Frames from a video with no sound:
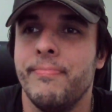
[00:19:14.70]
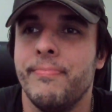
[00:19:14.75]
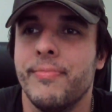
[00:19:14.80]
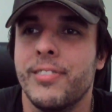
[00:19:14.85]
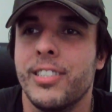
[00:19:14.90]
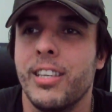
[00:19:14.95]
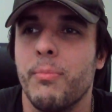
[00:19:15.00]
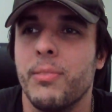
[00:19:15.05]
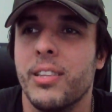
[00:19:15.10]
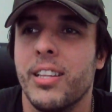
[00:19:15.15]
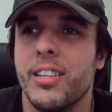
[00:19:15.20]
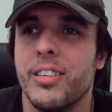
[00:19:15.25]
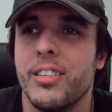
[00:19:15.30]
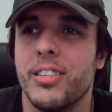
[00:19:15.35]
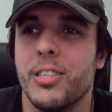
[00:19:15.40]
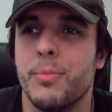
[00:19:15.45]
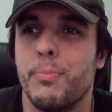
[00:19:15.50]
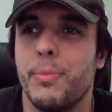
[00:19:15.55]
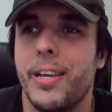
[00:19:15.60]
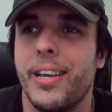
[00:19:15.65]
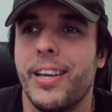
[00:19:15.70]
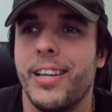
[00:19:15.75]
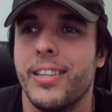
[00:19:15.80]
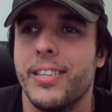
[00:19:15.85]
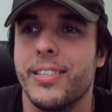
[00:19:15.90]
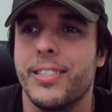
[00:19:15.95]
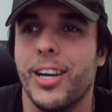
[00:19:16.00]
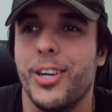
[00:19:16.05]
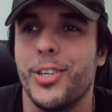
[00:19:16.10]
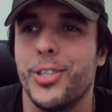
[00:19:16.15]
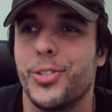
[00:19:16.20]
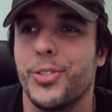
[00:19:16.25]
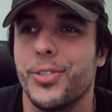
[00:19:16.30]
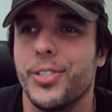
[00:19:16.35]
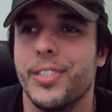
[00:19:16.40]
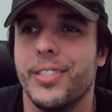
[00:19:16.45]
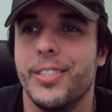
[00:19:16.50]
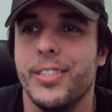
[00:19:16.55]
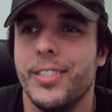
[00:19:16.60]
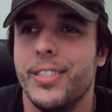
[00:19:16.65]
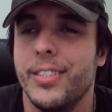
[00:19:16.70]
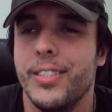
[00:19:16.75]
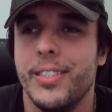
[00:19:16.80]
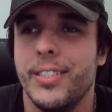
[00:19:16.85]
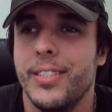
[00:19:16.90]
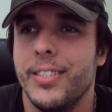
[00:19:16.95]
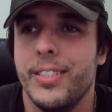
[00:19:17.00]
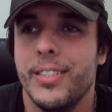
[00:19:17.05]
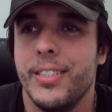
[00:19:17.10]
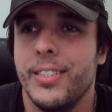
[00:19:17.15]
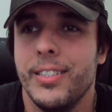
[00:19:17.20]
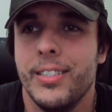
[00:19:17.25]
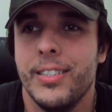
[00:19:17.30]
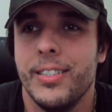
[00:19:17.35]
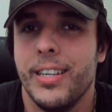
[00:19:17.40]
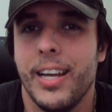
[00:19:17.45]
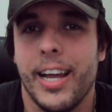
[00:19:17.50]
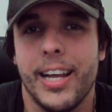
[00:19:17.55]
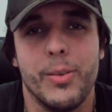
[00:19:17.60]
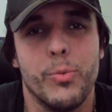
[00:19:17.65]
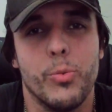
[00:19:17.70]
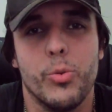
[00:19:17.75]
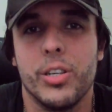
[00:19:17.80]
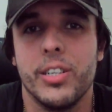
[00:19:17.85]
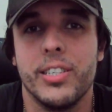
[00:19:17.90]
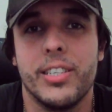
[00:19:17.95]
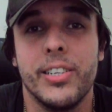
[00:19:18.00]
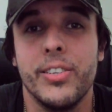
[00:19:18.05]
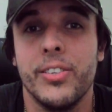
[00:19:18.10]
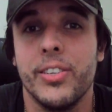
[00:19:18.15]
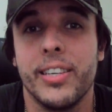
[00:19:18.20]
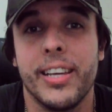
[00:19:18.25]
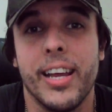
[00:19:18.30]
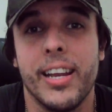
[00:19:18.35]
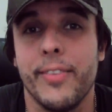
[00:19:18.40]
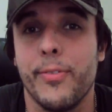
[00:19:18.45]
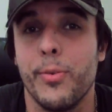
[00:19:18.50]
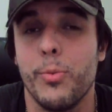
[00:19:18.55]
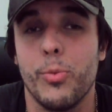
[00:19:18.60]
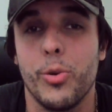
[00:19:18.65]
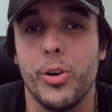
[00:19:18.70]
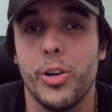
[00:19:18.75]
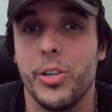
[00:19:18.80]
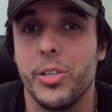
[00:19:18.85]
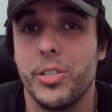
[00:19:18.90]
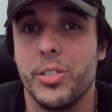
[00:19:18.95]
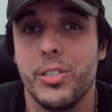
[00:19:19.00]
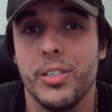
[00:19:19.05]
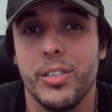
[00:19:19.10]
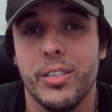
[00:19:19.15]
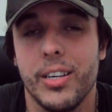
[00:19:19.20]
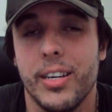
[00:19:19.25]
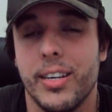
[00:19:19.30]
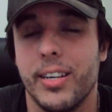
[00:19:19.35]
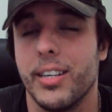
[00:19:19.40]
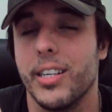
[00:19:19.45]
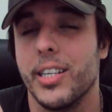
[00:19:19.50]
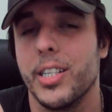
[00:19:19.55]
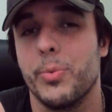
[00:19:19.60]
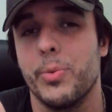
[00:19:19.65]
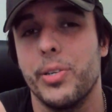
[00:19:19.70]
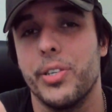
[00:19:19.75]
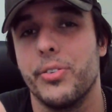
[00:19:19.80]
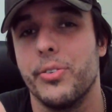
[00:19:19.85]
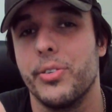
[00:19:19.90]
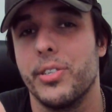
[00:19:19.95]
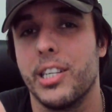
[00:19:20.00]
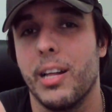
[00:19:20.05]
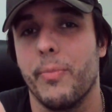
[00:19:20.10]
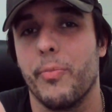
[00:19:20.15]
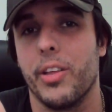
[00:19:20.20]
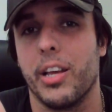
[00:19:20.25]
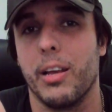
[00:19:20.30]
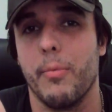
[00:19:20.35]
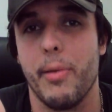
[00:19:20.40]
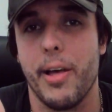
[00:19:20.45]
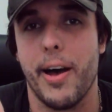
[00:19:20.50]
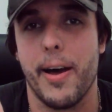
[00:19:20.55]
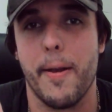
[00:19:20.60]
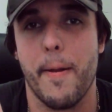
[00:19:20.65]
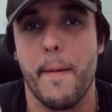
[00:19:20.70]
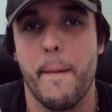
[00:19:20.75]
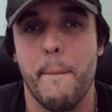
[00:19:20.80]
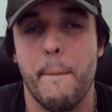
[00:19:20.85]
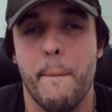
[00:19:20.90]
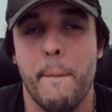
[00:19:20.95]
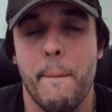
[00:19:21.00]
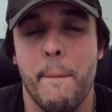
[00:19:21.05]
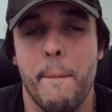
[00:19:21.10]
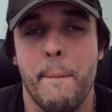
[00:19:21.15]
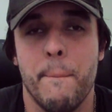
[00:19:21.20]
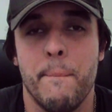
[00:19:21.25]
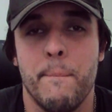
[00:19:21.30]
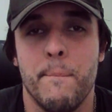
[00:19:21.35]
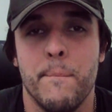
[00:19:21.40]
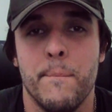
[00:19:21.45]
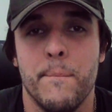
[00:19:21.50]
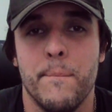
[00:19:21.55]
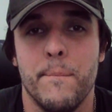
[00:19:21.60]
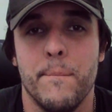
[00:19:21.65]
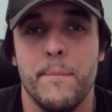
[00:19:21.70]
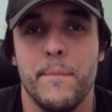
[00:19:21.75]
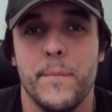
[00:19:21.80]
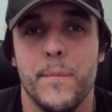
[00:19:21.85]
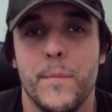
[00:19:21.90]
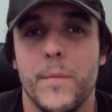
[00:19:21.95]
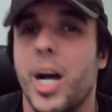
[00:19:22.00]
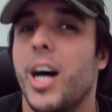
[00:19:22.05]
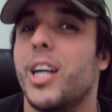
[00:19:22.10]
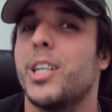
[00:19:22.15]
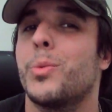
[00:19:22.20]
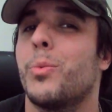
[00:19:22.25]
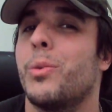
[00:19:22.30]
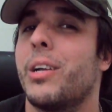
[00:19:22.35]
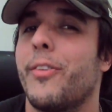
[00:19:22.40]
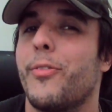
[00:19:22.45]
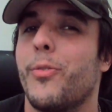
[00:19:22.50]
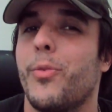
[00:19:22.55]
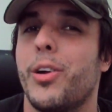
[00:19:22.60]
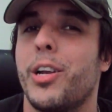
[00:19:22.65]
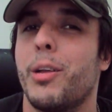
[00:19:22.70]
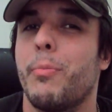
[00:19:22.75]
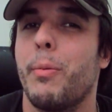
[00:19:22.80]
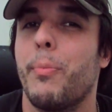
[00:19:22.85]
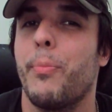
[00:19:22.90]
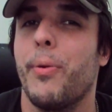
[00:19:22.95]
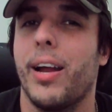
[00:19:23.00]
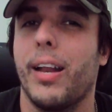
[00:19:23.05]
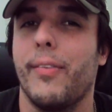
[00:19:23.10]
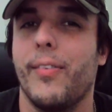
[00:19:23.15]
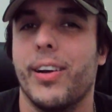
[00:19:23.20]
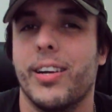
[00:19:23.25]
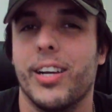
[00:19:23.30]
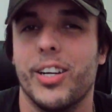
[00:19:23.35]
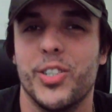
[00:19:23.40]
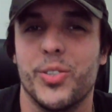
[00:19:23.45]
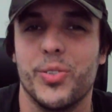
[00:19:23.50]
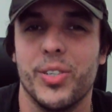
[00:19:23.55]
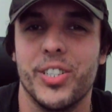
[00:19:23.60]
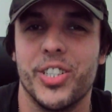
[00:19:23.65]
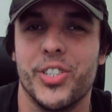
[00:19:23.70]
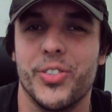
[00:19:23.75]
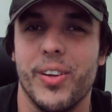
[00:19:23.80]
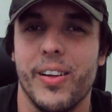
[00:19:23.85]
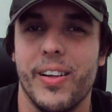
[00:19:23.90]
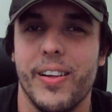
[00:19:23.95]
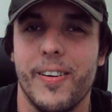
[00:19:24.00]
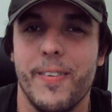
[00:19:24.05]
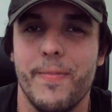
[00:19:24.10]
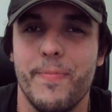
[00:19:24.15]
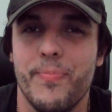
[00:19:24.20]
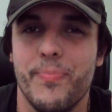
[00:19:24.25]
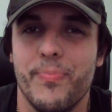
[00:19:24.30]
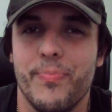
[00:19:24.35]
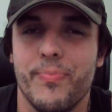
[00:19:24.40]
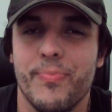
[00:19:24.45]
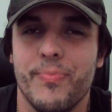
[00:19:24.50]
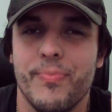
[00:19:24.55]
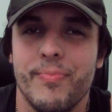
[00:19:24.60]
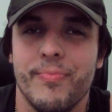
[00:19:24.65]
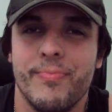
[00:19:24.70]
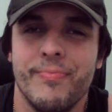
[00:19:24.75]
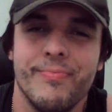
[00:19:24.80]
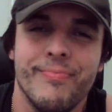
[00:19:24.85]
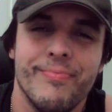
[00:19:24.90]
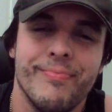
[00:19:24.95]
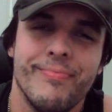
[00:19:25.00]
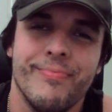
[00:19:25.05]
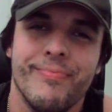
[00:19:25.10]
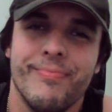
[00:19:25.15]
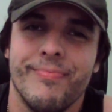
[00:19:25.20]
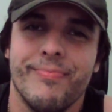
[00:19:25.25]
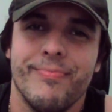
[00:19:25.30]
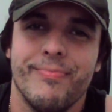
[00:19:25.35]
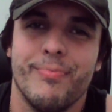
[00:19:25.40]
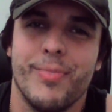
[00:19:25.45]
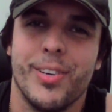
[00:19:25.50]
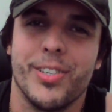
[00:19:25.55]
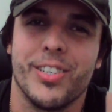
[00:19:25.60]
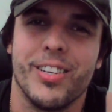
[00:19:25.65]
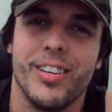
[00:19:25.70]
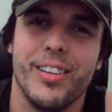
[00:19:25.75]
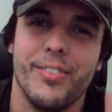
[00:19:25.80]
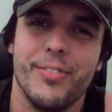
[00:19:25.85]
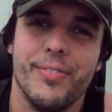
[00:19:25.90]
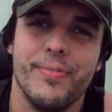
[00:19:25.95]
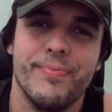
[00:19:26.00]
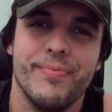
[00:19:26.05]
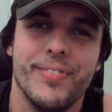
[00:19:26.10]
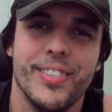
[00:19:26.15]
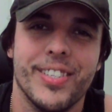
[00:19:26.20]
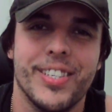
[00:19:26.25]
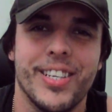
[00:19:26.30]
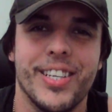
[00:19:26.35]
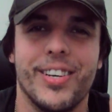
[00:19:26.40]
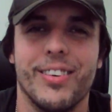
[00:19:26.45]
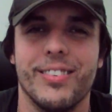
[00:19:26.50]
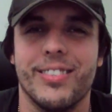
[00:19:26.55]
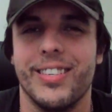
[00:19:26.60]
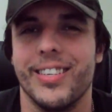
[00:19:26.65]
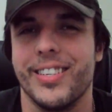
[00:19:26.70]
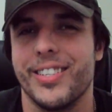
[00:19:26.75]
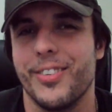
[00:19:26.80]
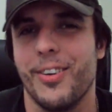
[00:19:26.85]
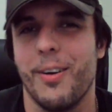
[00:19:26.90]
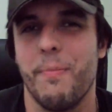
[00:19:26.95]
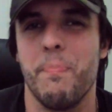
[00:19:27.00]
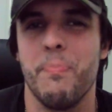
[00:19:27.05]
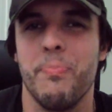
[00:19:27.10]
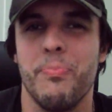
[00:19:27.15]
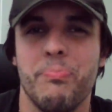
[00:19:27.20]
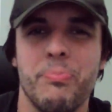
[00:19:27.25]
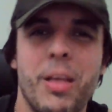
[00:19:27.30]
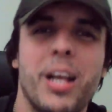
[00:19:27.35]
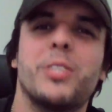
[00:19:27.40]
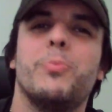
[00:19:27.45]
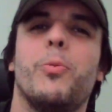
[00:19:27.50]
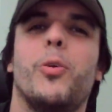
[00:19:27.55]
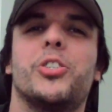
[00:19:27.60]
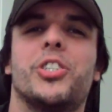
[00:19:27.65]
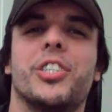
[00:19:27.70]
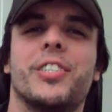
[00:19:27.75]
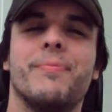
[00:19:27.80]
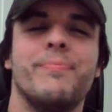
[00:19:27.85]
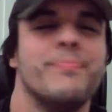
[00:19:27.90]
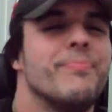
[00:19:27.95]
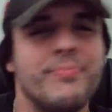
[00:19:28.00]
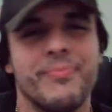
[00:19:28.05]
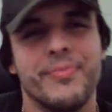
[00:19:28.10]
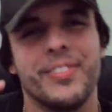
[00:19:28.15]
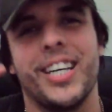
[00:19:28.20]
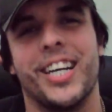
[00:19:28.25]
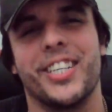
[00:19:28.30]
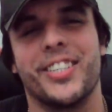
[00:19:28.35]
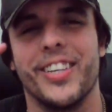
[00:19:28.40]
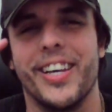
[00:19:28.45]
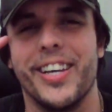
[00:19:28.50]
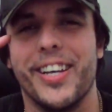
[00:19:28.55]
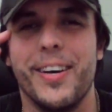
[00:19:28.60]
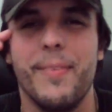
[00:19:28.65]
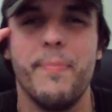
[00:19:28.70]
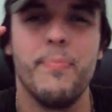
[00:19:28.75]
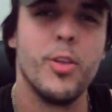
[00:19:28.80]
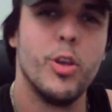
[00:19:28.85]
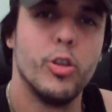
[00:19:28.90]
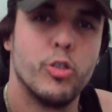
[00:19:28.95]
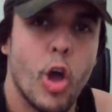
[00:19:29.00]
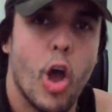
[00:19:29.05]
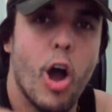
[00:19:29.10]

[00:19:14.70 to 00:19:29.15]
something that is big in this country and it will continue to get even worse unless we do something about it. I just want everyone to be proud of our country, Australia. Much love. See you guys next time. Thanks for watching. Catch you later. See